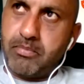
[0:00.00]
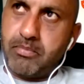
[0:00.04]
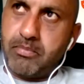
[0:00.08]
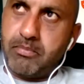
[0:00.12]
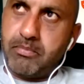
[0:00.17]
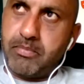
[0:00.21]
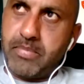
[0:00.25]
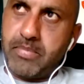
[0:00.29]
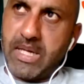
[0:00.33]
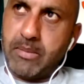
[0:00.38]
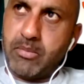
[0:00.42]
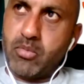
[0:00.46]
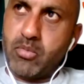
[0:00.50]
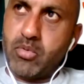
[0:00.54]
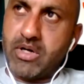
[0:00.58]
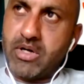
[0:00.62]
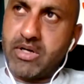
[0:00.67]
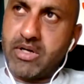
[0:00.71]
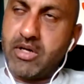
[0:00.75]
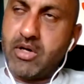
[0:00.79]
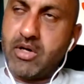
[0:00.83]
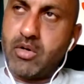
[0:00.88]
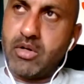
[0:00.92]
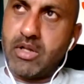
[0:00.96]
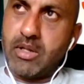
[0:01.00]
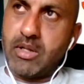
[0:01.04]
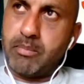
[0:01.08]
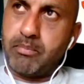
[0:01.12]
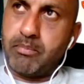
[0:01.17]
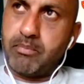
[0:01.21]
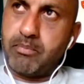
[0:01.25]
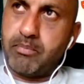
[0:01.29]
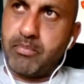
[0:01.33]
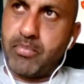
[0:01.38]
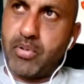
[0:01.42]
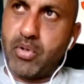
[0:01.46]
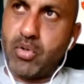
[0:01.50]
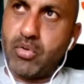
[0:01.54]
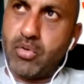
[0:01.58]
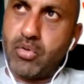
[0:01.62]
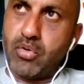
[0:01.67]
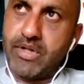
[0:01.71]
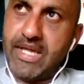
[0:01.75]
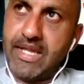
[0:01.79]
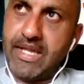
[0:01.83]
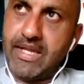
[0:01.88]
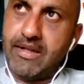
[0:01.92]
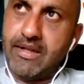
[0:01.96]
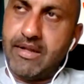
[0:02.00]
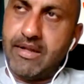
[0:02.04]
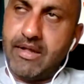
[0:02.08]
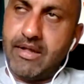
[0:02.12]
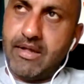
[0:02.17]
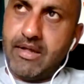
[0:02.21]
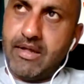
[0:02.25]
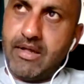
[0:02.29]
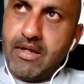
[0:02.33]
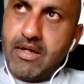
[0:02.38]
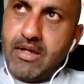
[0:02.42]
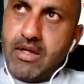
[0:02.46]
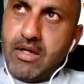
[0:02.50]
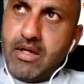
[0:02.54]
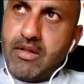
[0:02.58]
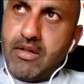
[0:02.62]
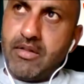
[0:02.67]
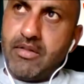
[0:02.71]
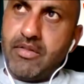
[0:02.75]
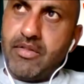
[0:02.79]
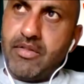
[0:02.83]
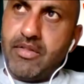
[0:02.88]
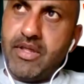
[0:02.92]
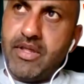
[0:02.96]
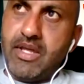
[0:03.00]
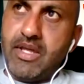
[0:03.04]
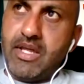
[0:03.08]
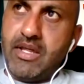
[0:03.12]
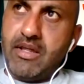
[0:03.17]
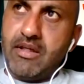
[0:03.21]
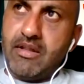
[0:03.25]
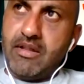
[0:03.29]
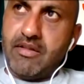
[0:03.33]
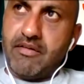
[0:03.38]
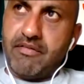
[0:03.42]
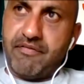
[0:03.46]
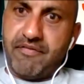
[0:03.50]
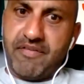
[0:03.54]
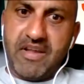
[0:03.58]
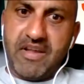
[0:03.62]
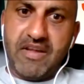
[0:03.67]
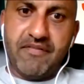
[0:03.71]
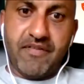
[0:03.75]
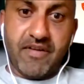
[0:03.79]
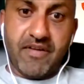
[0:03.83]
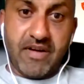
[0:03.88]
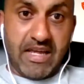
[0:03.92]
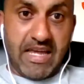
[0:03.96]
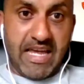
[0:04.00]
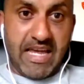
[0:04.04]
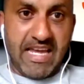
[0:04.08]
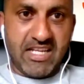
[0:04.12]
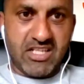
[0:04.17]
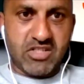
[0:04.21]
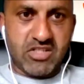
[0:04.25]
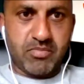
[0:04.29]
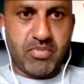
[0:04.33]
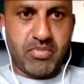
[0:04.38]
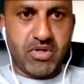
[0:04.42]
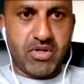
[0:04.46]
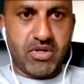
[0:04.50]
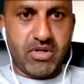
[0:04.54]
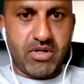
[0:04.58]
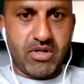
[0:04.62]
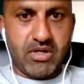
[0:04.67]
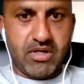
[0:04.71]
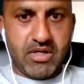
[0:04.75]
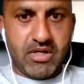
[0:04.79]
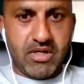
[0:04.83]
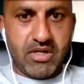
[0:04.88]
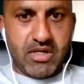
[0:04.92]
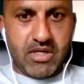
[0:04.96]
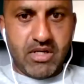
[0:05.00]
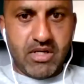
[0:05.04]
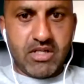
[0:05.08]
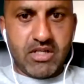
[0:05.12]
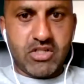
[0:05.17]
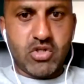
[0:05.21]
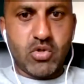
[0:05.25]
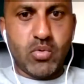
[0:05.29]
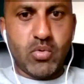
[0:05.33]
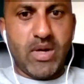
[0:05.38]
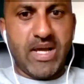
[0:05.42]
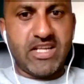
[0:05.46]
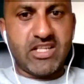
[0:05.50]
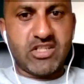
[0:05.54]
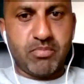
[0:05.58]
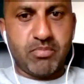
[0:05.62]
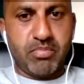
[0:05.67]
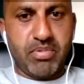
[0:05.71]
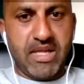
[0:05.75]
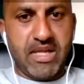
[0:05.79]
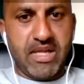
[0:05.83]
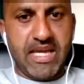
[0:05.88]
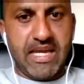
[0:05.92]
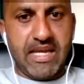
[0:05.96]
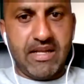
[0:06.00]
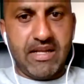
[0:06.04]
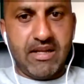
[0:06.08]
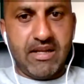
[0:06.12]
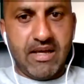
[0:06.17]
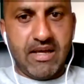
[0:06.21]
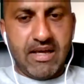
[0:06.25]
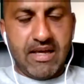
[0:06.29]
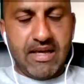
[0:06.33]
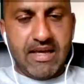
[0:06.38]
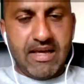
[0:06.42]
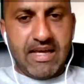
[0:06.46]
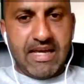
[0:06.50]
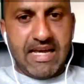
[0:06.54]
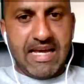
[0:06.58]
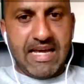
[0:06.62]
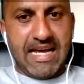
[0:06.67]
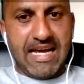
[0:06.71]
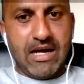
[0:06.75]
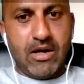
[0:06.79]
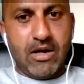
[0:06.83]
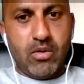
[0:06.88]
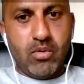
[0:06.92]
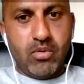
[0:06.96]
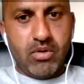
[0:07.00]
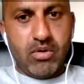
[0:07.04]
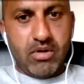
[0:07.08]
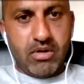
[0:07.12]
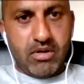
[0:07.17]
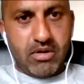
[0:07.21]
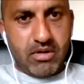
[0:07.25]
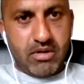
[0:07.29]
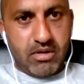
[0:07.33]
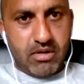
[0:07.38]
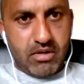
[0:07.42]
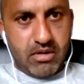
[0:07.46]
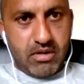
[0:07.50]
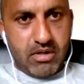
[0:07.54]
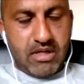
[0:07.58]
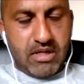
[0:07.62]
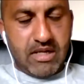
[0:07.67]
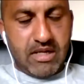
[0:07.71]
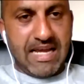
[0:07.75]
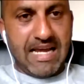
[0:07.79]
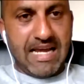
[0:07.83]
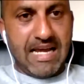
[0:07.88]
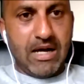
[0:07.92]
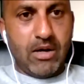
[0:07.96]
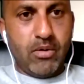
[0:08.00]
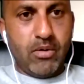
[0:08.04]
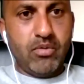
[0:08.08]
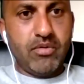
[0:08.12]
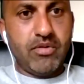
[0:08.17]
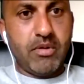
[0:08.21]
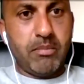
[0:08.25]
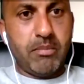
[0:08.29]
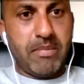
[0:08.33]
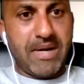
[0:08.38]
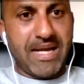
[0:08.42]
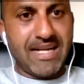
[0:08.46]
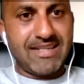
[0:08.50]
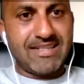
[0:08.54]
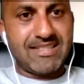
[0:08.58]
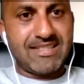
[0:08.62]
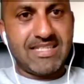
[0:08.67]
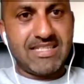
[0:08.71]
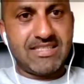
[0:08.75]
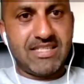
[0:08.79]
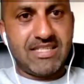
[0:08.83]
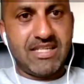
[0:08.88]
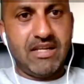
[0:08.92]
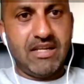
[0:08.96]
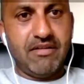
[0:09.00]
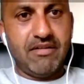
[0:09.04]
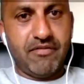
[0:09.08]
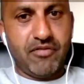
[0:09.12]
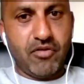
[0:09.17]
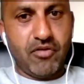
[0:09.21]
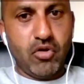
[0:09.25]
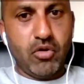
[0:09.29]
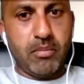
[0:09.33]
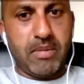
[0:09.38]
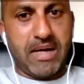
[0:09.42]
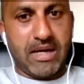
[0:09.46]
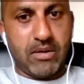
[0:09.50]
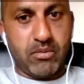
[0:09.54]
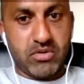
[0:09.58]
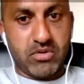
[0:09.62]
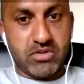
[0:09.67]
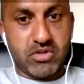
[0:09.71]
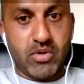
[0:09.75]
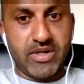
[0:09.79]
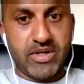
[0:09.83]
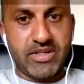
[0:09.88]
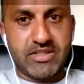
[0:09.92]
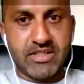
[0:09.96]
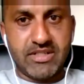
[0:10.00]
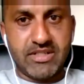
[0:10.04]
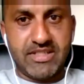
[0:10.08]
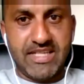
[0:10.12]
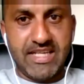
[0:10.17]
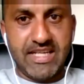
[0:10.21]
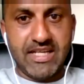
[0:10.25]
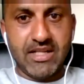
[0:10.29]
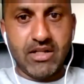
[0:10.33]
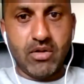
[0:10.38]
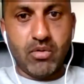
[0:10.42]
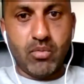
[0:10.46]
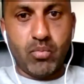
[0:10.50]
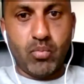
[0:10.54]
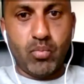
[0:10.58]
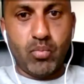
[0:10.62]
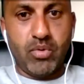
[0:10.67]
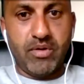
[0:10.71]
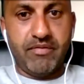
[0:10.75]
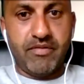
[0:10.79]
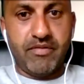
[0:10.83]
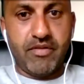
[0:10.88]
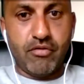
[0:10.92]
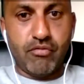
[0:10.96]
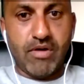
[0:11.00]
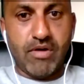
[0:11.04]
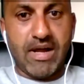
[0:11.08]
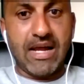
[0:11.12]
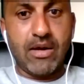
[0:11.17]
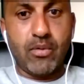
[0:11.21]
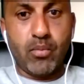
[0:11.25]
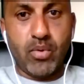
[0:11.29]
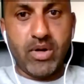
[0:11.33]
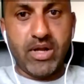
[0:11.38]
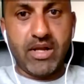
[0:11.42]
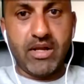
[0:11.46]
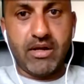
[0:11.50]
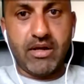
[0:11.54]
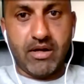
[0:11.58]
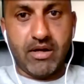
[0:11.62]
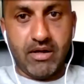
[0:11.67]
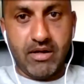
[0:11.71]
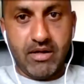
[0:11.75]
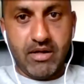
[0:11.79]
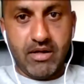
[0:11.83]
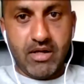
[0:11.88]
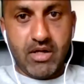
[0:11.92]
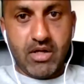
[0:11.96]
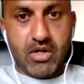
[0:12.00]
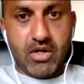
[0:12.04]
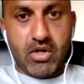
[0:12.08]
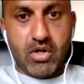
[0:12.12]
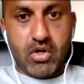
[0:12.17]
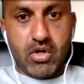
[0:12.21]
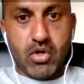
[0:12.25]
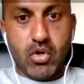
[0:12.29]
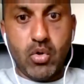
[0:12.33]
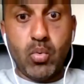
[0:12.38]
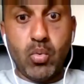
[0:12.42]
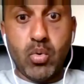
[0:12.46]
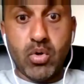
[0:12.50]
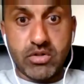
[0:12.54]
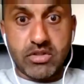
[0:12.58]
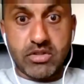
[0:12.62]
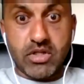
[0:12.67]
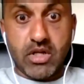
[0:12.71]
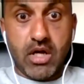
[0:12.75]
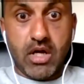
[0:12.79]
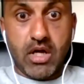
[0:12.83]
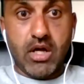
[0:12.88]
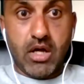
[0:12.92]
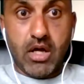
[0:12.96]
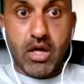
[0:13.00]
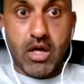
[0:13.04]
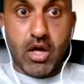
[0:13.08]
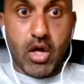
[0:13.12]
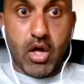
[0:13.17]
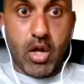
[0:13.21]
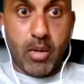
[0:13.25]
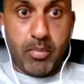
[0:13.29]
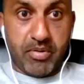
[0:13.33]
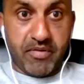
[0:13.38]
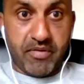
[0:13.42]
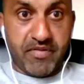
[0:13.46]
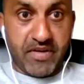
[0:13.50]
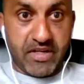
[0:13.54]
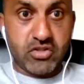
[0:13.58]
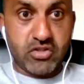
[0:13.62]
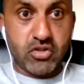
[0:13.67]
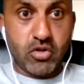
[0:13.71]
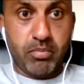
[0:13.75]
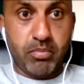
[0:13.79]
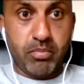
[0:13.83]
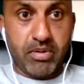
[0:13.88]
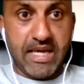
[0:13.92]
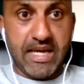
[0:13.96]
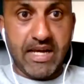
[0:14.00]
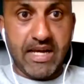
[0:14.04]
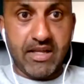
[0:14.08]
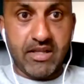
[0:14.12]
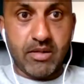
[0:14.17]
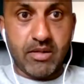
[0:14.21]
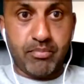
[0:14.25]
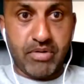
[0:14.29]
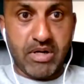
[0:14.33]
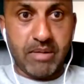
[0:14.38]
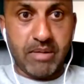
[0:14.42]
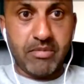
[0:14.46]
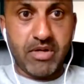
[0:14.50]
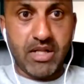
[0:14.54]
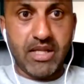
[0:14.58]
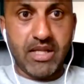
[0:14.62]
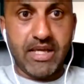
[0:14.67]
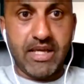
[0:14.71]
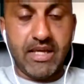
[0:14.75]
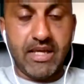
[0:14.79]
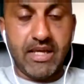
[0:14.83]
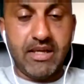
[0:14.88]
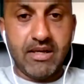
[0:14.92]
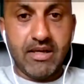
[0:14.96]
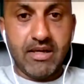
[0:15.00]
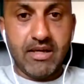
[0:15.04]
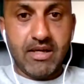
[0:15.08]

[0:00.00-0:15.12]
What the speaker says: Pep Guardiola pulled in the FIFA expert to explain how the Man City fullback was going to deal with the right winger, who was a professional player in the Premier League.